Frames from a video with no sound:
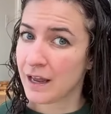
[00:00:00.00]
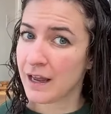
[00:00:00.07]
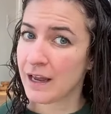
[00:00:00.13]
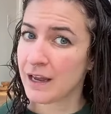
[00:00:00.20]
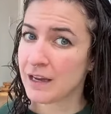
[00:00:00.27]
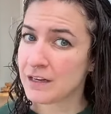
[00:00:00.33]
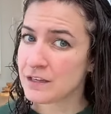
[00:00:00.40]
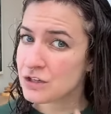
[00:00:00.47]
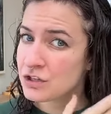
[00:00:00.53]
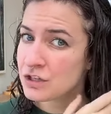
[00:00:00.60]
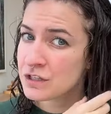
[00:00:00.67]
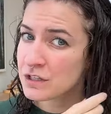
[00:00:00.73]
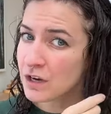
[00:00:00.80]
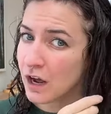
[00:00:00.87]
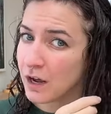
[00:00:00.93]
and
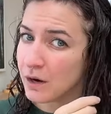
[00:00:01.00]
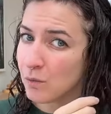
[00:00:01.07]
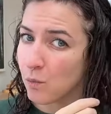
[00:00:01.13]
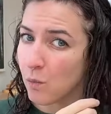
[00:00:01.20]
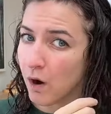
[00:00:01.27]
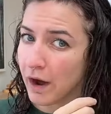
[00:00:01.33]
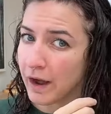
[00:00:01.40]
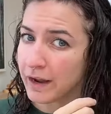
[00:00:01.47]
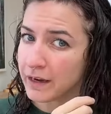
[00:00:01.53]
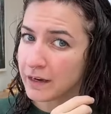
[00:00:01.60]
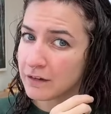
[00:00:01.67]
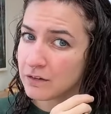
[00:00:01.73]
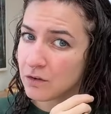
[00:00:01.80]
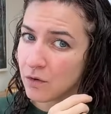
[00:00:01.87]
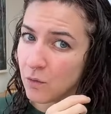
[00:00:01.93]
just
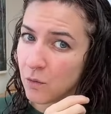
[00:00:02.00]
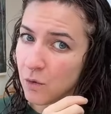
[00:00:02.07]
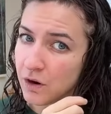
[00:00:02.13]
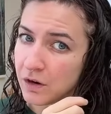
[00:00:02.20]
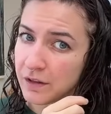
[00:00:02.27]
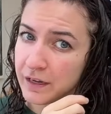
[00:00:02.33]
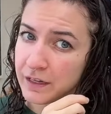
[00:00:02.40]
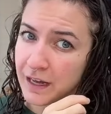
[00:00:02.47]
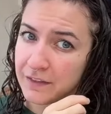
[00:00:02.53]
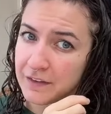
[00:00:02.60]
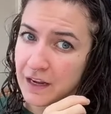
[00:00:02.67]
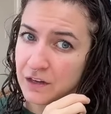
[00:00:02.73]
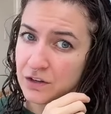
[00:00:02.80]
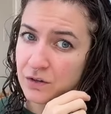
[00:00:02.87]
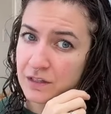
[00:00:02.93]
unwind, or like at
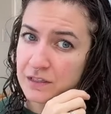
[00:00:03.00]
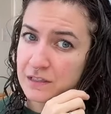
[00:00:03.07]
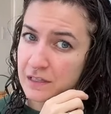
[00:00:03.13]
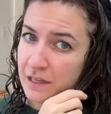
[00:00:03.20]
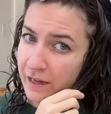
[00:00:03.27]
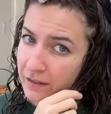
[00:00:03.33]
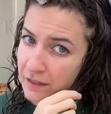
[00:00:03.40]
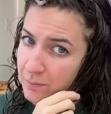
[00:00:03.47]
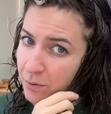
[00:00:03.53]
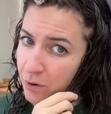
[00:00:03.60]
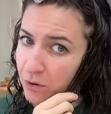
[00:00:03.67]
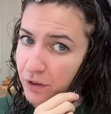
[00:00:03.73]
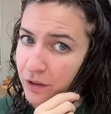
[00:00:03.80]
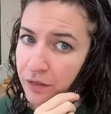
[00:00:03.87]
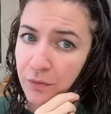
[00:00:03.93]
the end you can slightly
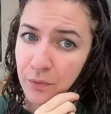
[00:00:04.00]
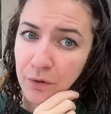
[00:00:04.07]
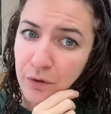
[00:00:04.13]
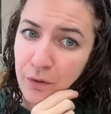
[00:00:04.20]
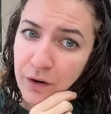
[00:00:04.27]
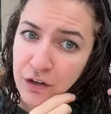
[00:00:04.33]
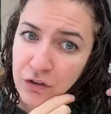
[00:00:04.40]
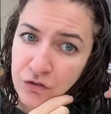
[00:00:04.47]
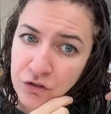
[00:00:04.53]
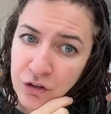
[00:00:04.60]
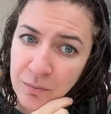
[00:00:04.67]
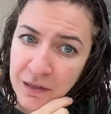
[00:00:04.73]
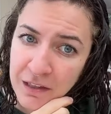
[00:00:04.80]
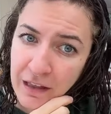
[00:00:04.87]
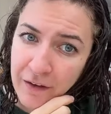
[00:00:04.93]
pull it through and you
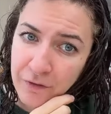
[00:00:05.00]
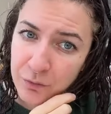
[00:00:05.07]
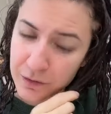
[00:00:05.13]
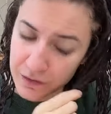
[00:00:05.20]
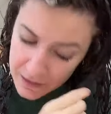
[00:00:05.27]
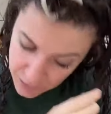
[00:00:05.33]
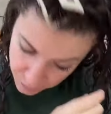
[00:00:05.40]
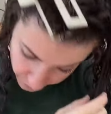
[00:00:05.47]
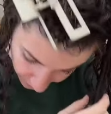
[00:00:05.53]
should be left with these